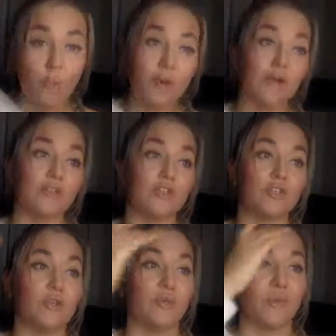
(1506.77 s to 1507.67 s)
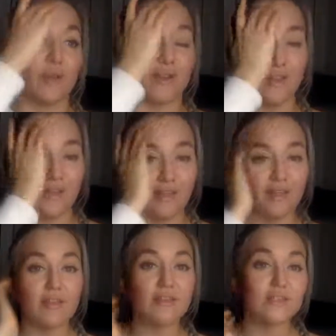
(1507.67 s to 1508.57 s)
much already.
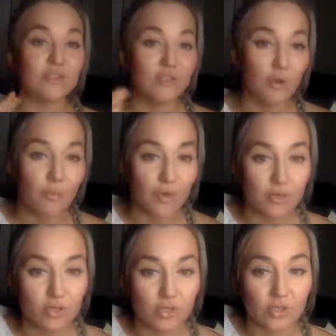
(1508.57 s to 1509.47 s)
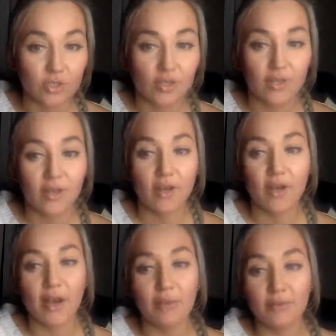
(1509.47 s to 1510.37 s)
That's so much.
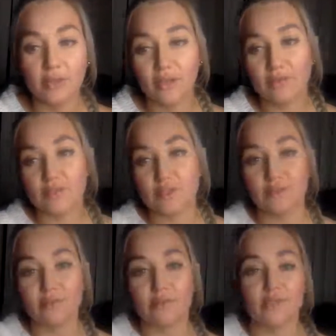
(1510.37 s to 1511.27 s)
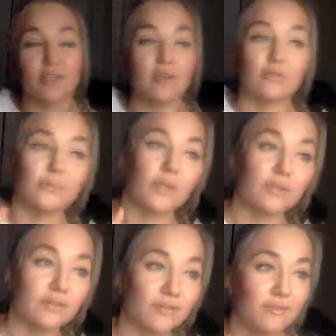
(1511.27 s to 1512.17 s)
I would love to stay on
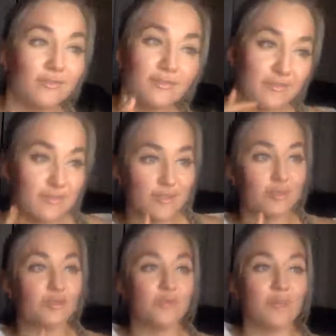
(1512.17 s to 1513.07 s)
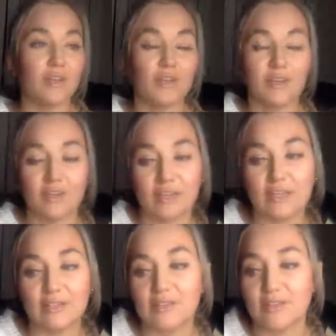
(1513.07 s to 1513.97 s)
one social media
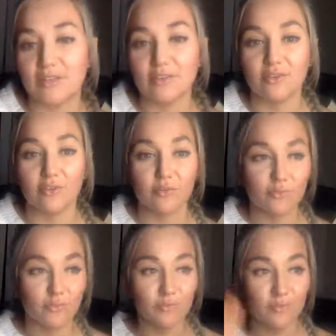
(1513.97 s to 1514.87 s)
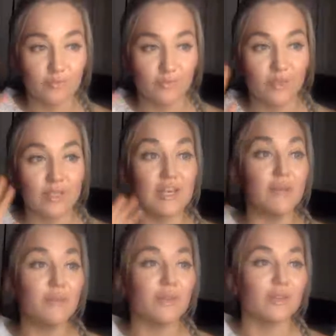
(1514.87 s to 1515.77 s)
and be
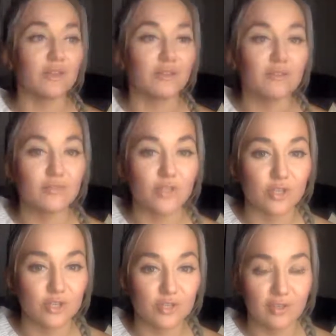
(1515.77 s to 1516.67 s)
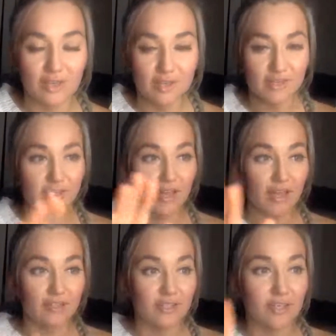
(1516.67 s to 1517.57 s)
done with it. Just
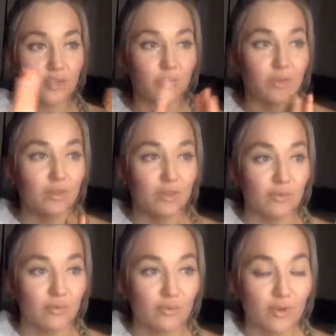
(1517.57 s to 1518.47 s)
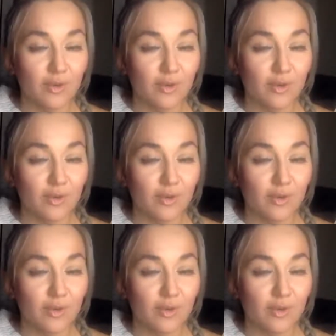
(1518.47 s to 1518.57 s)
stay in touch with you,